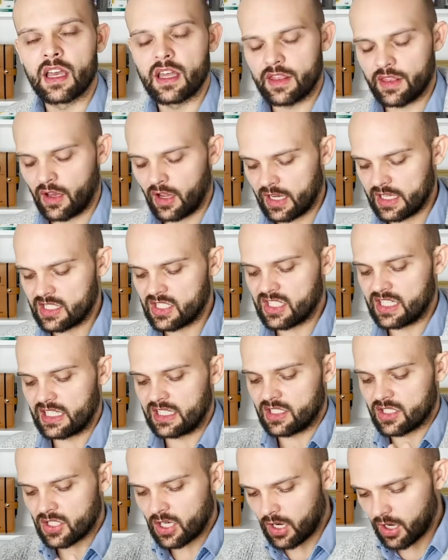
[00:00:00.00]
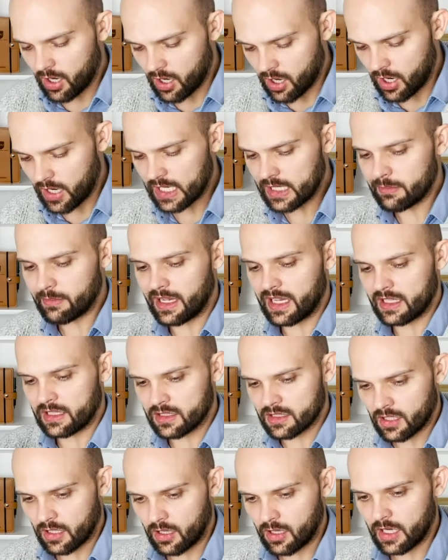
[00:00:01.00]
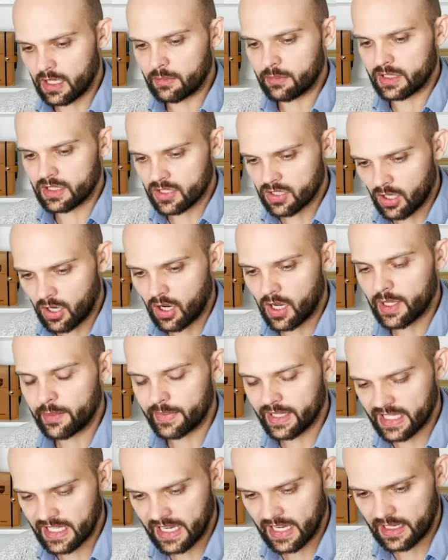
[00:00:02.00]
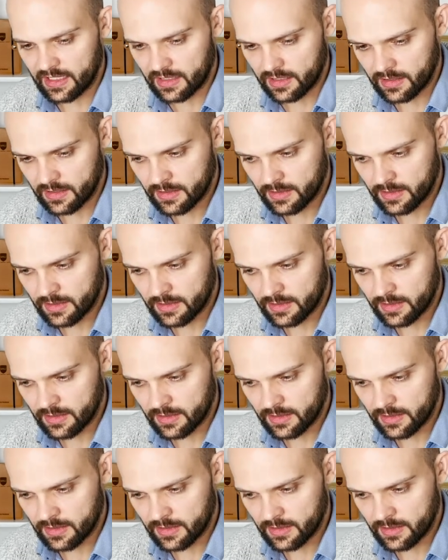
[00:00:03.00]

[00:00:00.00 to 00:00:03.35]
that I see time and time and time again.